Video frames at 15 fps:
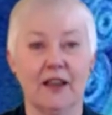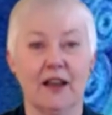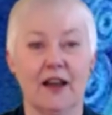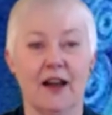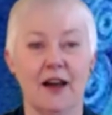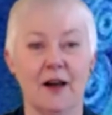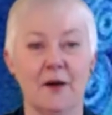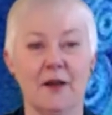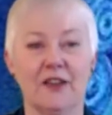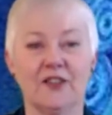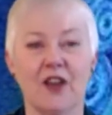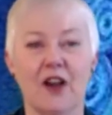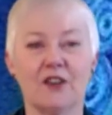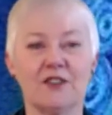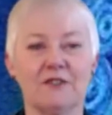It's
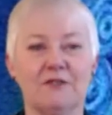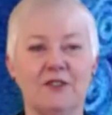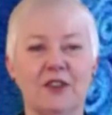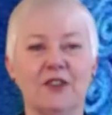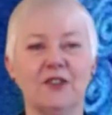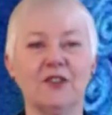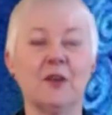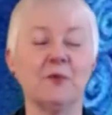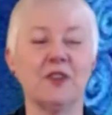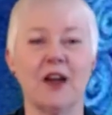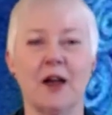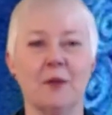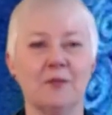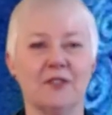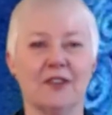hard to feel
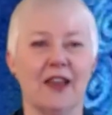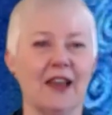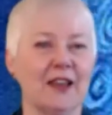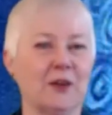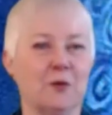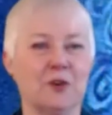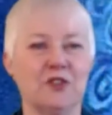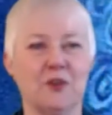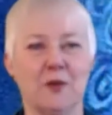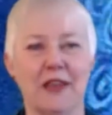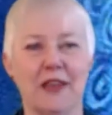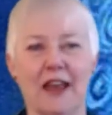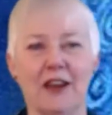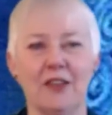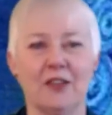sometimes like we're doing
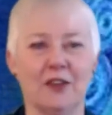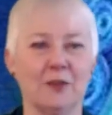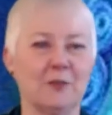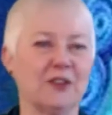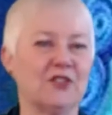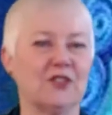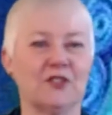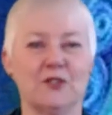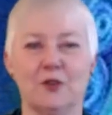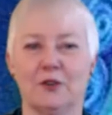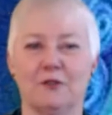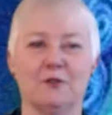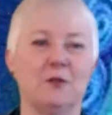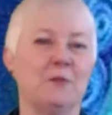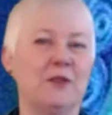anything but just sort
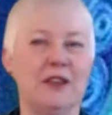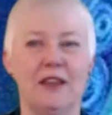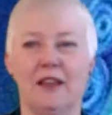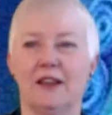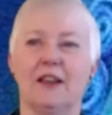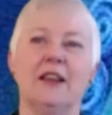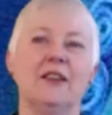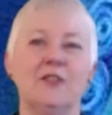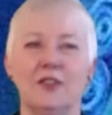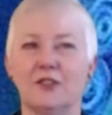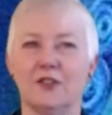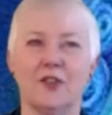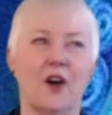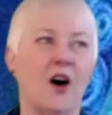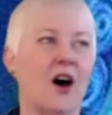of repeating
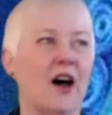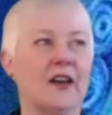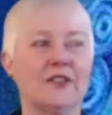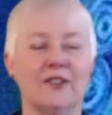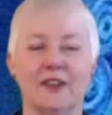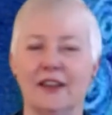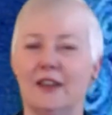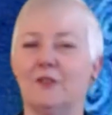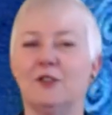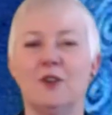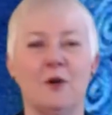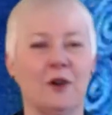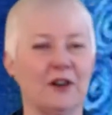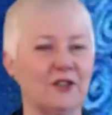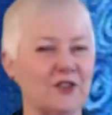these thoughts, and even though
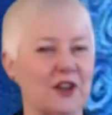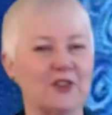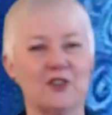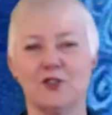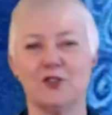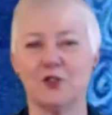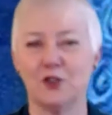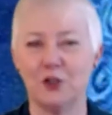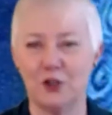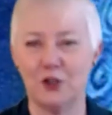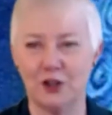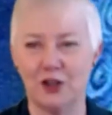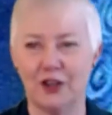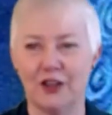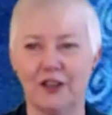our intentions are
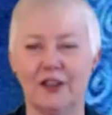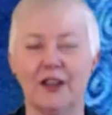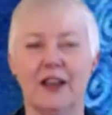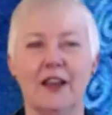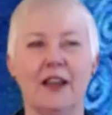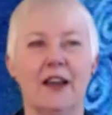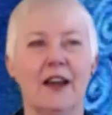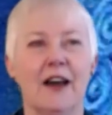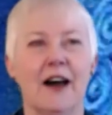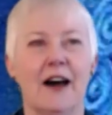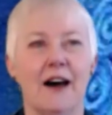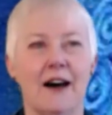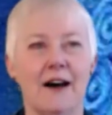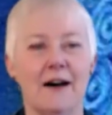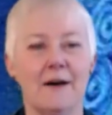good,
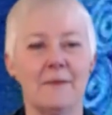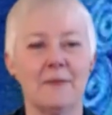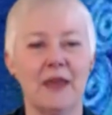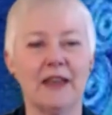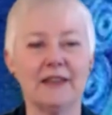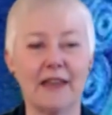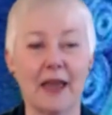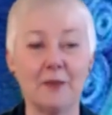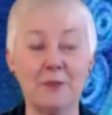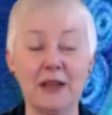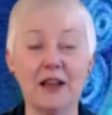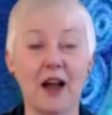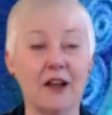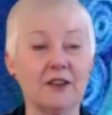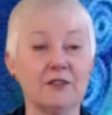it can be
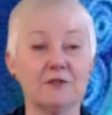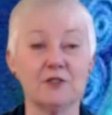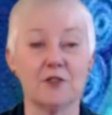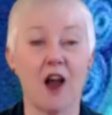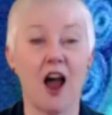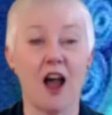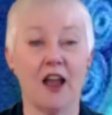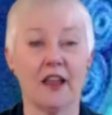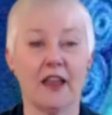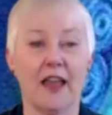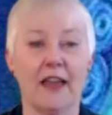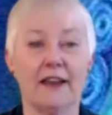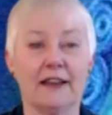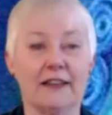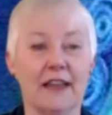kind of dry,
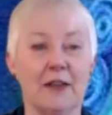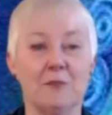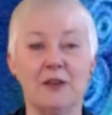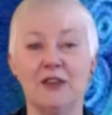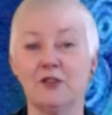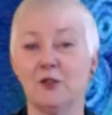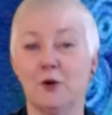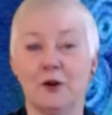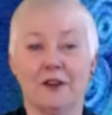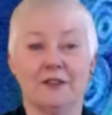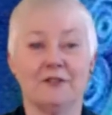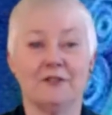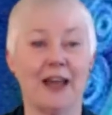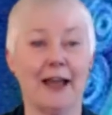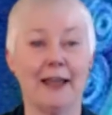and it can be sort
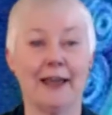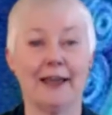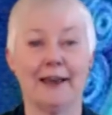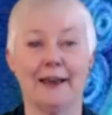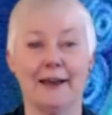of like